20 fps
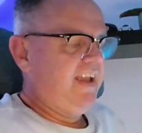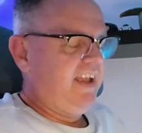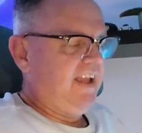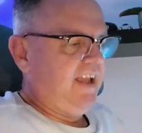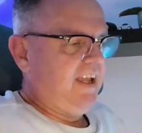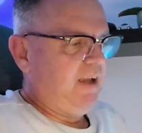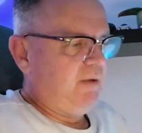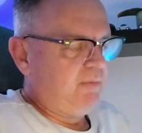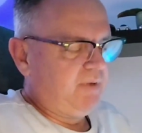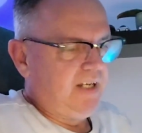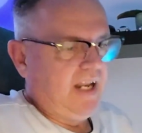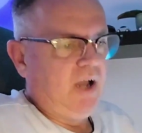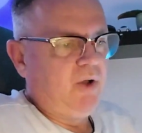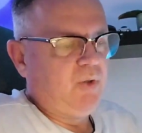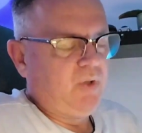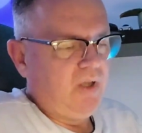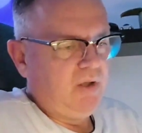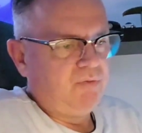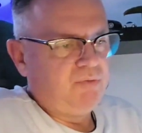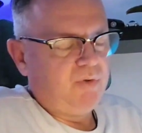But now
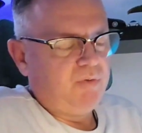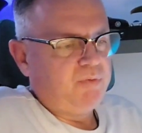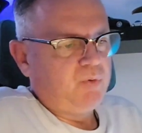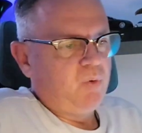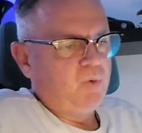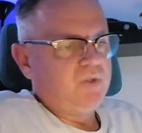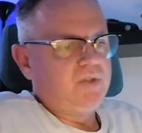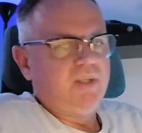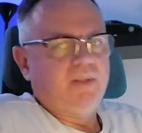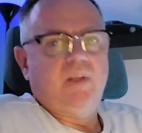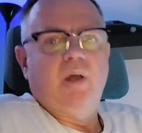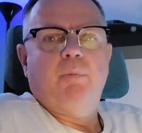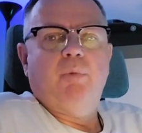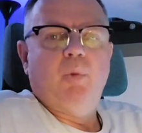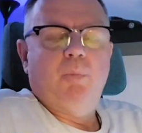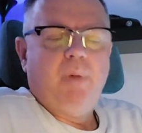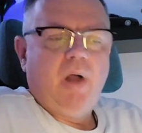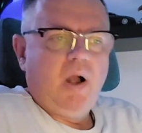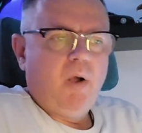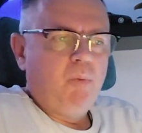you have, of course, the double
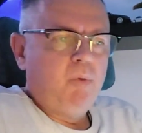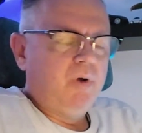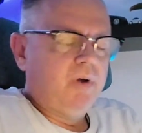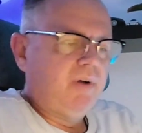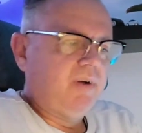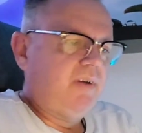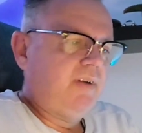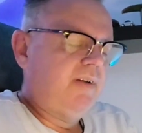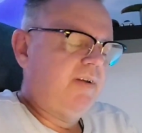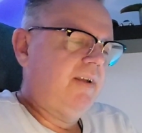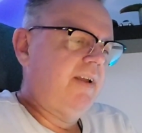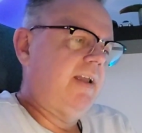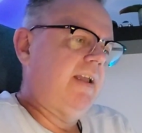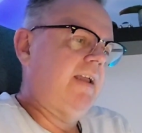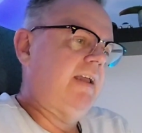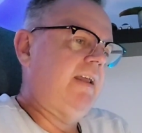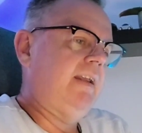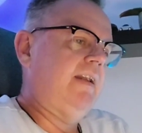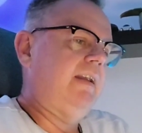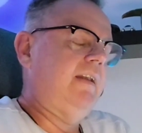powered,
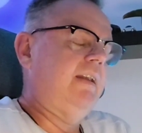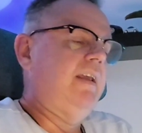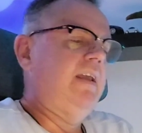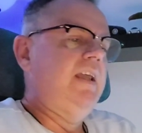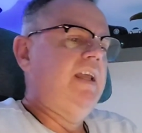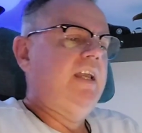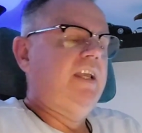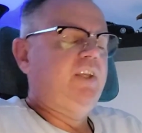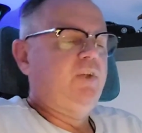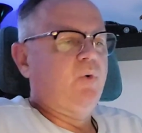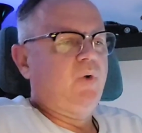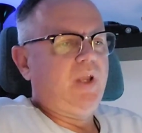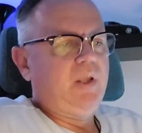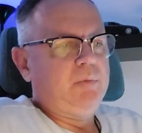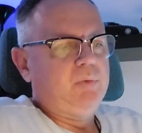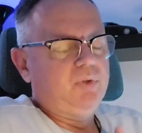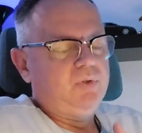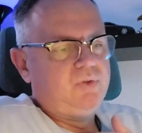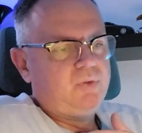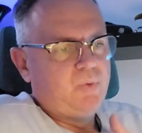and you're
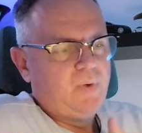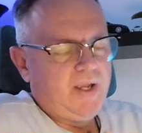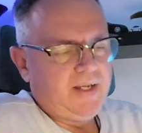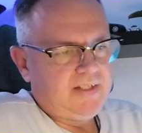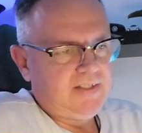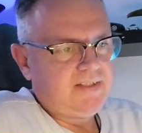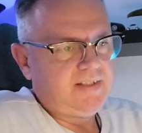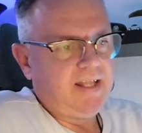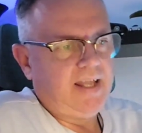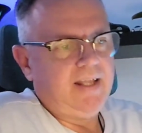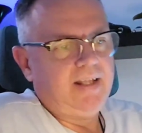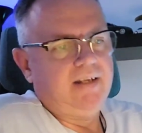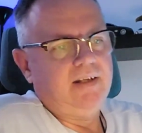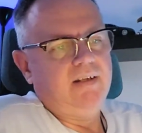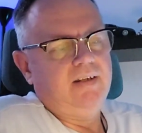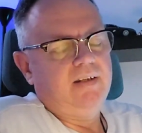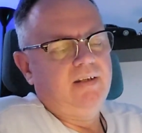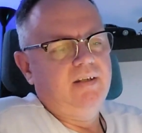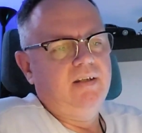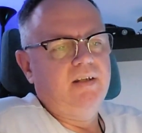able to
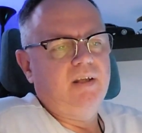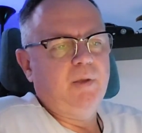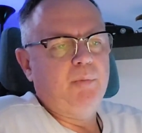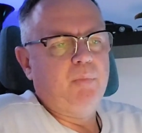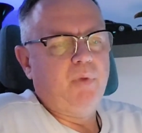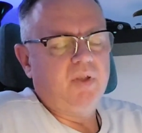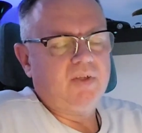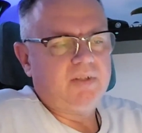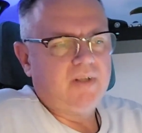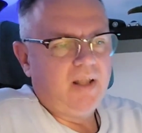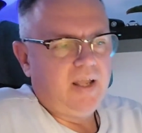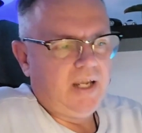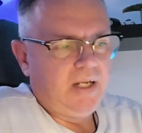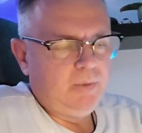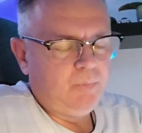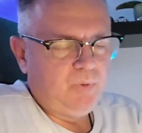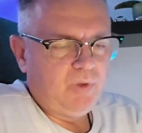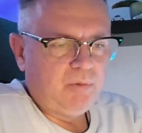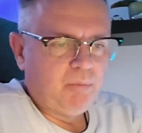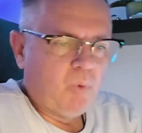extend a bus
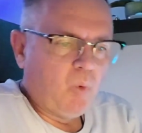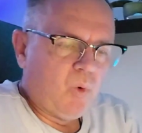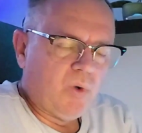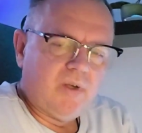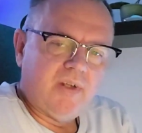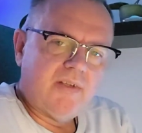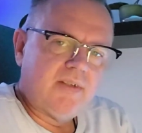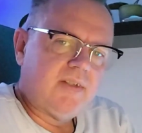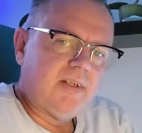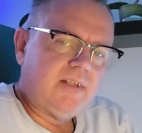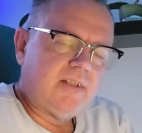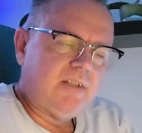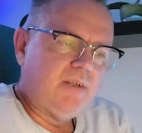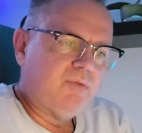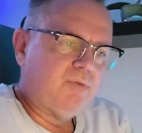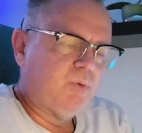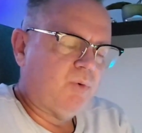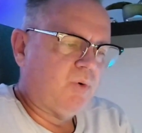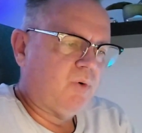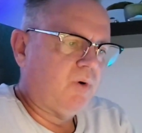line with more than
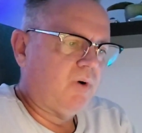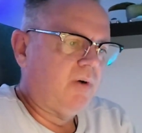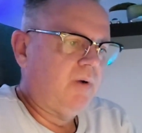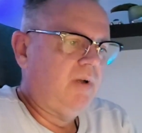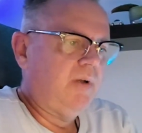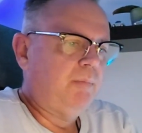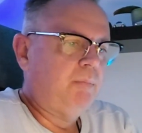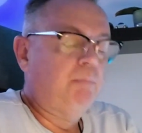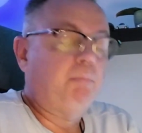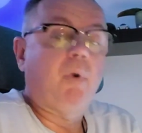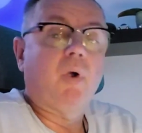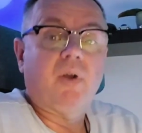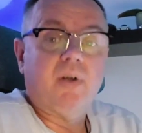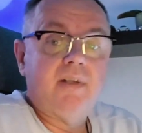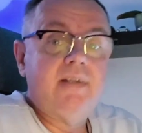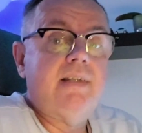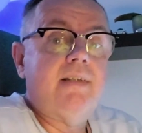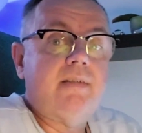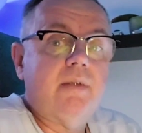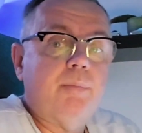64
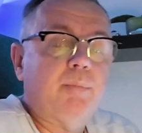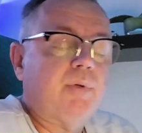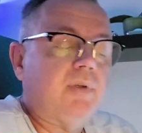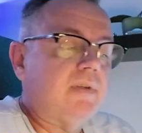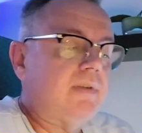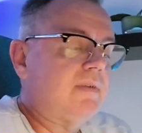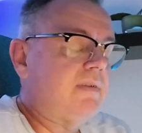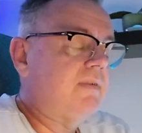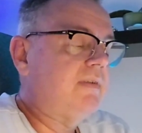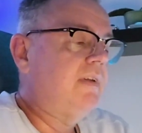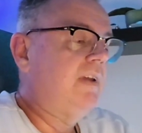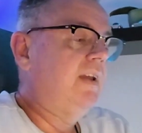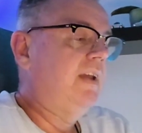participants.